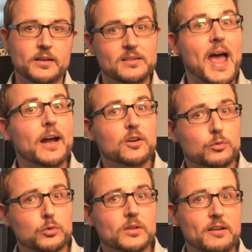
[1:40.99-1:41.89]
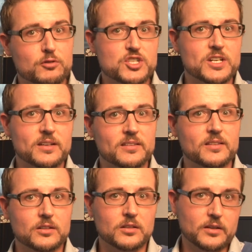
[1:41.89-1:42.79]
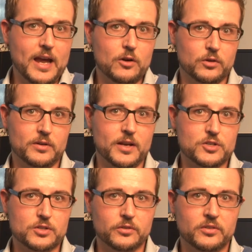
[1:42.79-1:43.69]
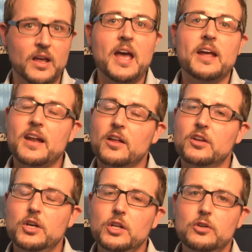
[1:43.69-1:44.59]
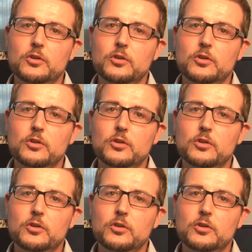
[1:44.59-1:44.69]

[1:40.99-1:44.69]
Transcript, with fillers: attackers were leveraging to steal account credentials. Now, the good